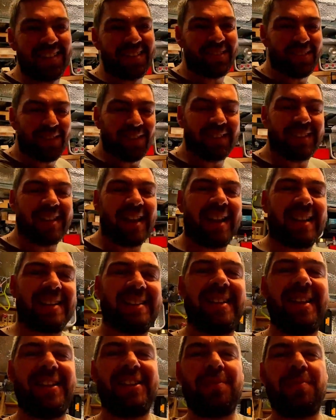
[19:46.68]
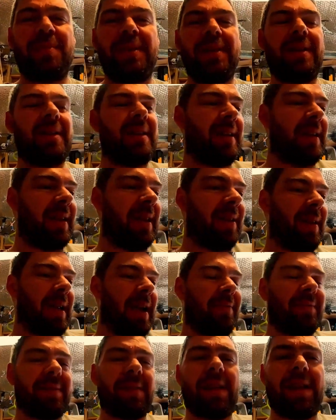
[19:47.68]
Right, next stage will be
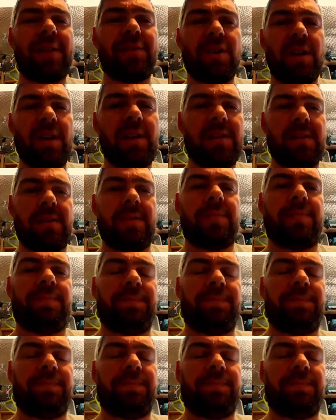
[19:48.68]
after that dries.